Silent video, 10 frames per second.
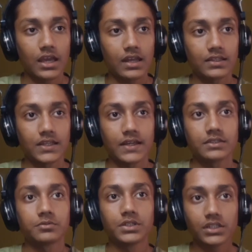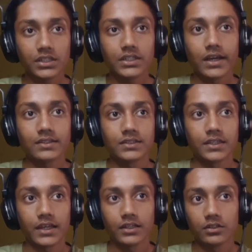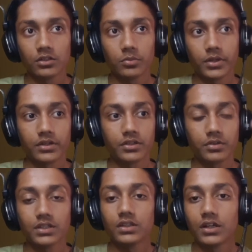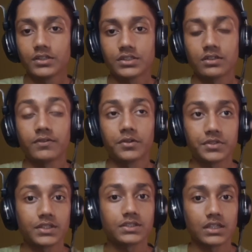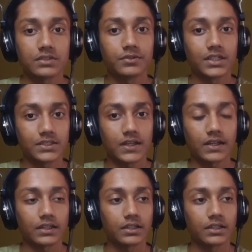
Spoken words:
and it has a really nice diagonal where you can launch a very successful attack.